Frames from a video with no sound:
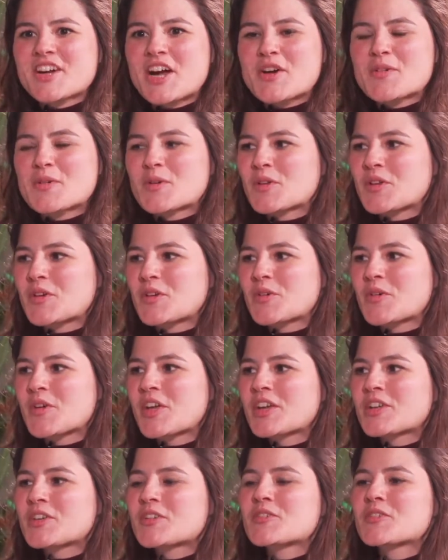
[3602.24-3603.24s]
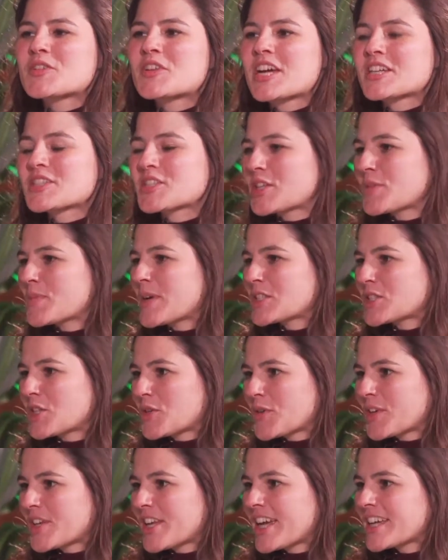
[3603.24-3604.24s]
So how will you actually
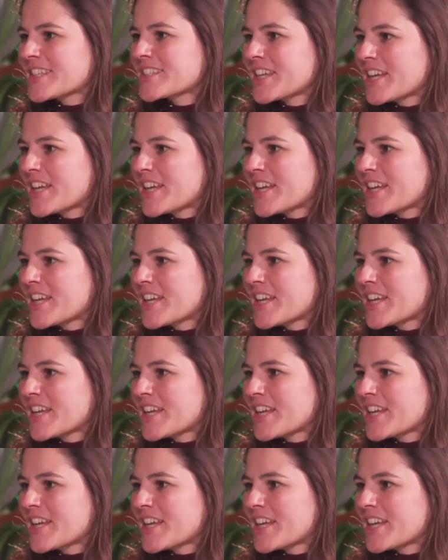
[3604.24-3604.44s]
basically what you're